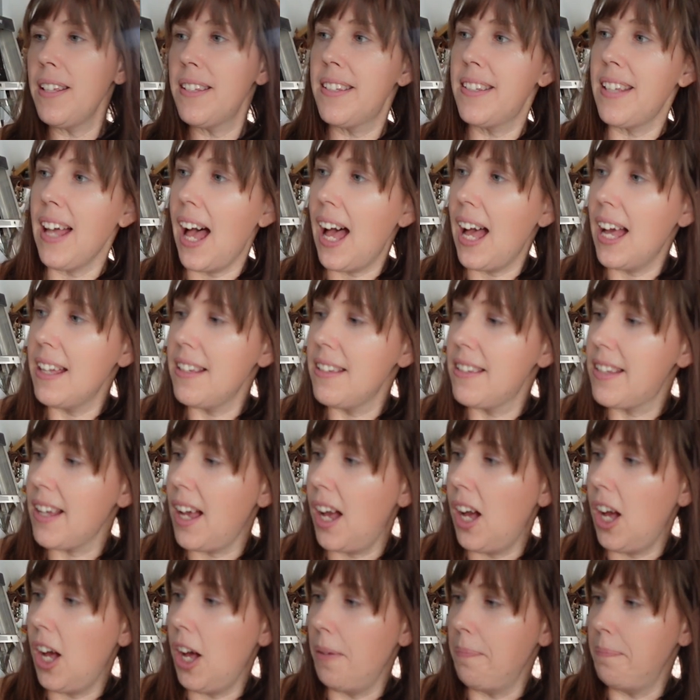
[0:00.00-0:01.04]
size,
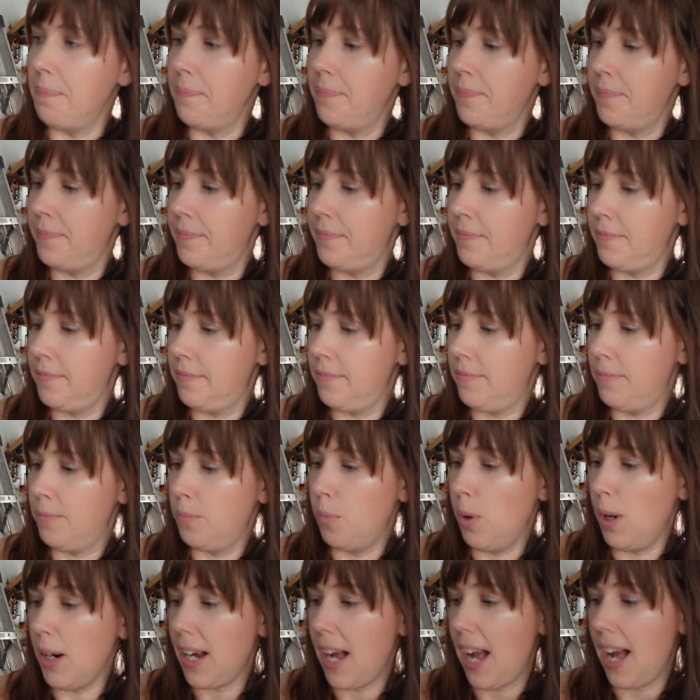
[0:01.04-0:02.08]

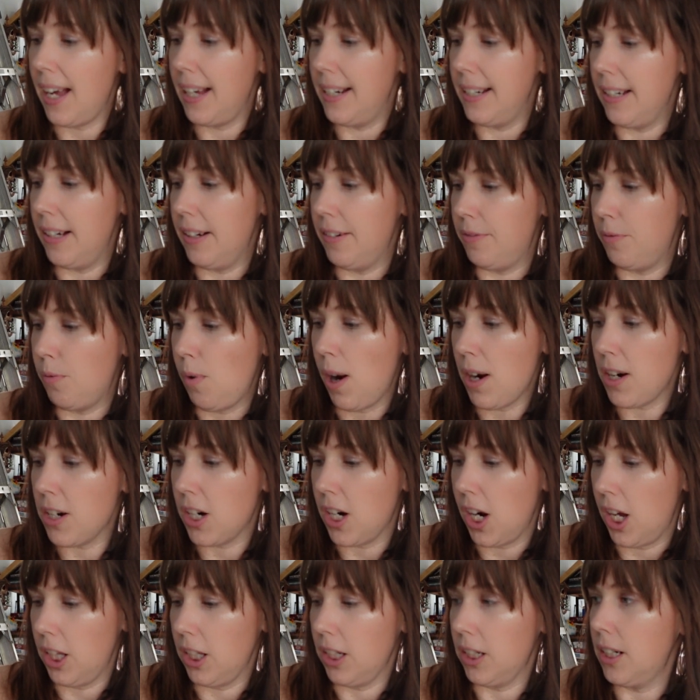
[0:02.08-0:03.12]
what kind of
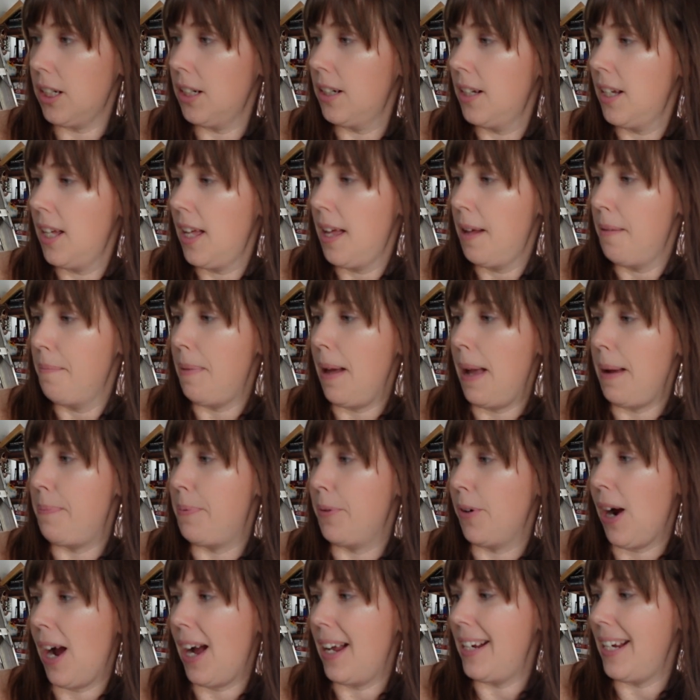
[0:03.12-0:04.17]
watercolor
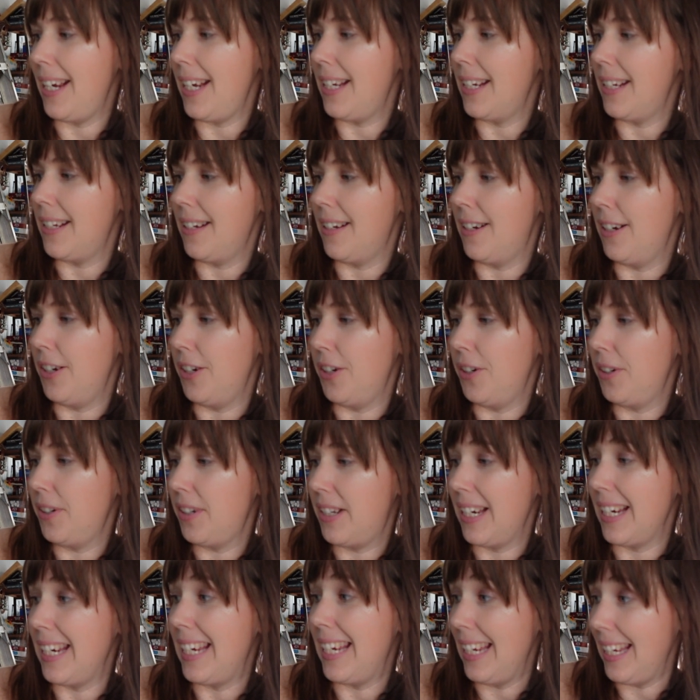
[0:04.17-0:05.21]
paper I needed
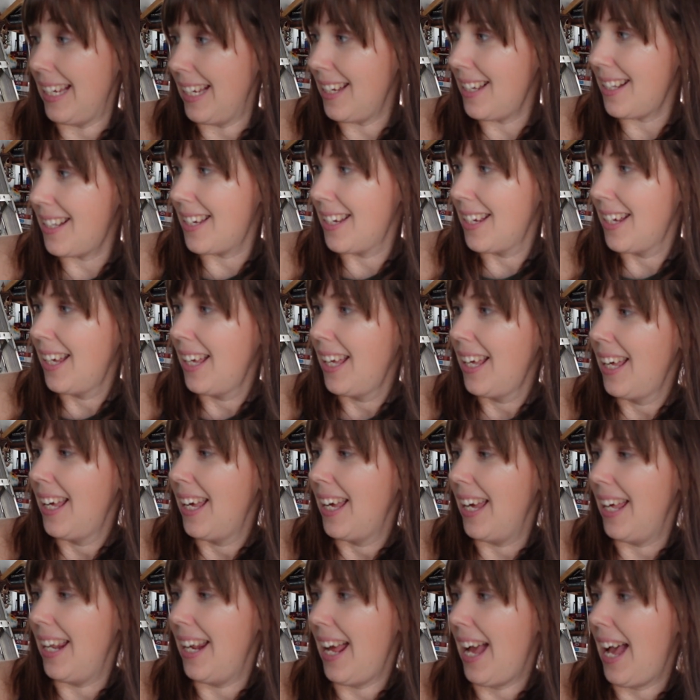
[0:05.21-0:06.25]
to get,
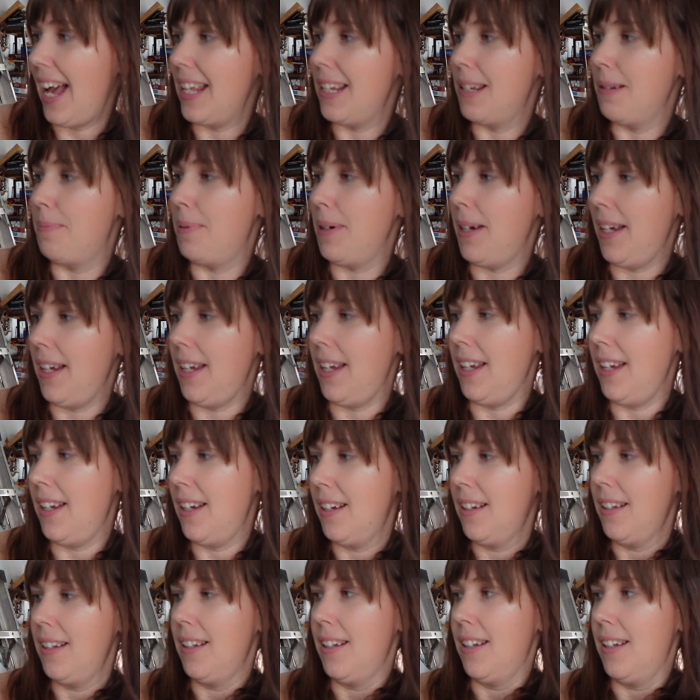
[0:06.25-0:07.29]
and it had to be
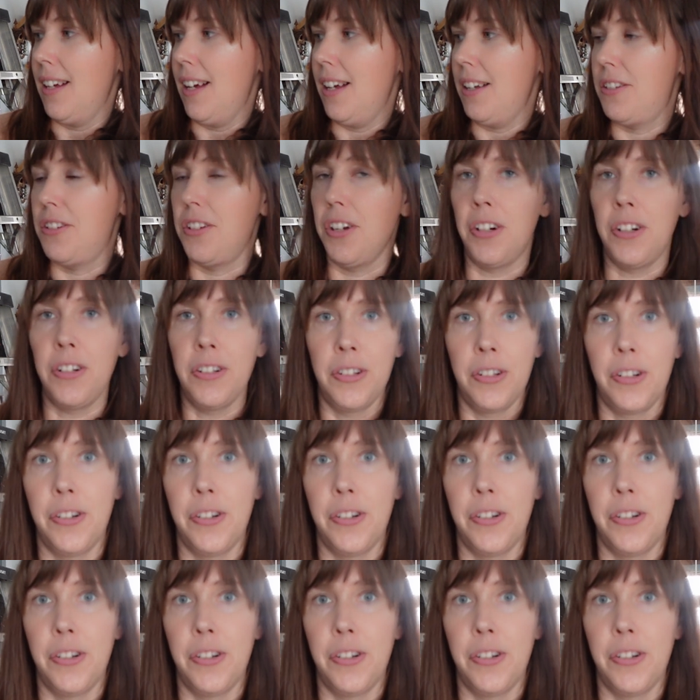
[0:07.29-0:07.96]
a certain